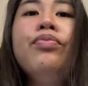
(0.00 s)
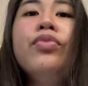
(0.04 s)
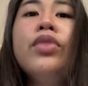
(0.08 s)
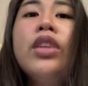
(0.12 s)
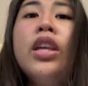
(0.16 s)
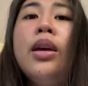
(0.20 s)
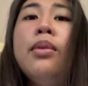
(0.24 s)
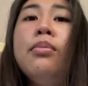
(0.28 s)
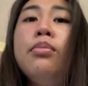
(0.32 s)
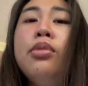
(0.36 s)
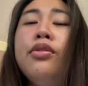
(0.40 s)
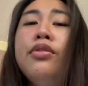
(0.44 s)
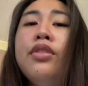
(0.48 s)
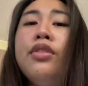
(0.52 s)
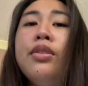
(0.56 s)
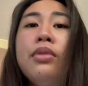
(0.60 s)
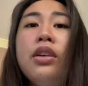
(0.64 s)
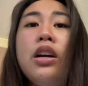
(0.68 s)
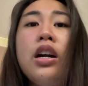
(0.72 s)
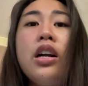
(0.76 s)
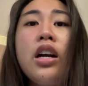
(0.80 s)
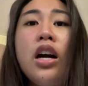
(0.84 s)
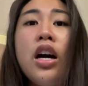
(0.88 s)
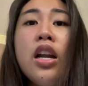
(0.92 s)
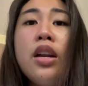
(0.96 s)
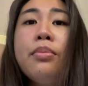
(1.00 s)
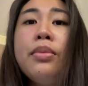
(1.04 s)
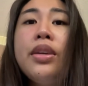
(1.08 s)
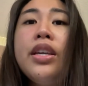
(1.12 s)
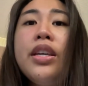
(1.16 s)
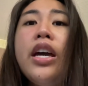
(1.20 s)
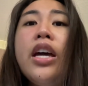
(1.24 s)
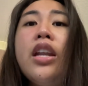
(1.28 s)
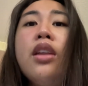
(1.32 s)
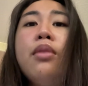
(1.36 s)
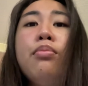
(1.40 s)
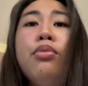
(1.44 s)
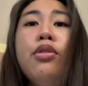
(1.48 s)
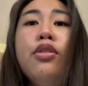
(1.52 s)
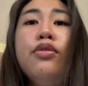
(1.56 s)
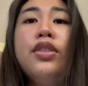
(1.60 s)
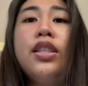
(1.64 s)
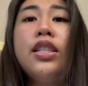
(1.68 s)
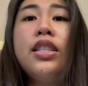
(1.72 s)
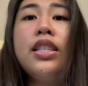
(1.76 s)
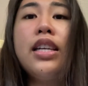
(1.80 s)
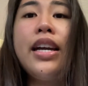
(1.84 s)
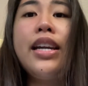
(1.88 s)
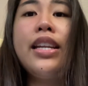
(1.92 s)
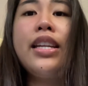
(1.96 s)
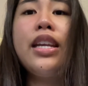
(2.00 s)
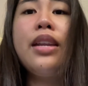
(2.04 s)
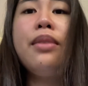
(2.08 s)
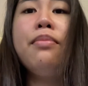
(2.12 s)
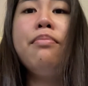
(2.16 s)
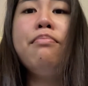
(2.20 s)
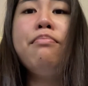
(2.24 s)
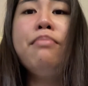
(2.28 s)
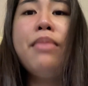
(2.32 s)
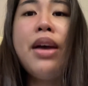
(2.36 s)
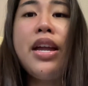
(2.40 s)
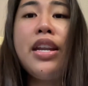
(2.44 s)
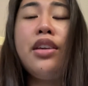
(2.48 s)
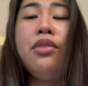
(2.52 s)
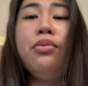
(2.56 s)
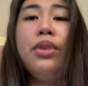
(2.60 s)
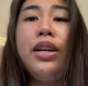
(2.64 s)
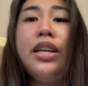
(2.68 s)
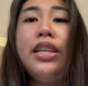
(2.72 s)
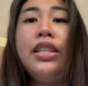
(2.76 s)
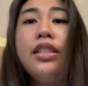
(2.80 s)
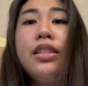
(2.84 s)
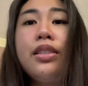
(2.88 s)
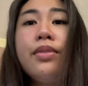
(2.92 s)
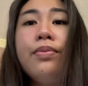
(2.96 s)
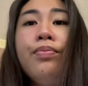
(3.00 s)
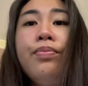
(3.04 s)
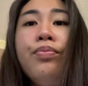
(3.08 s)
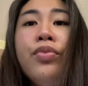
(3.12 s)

improve the economy, and improve society in many ways.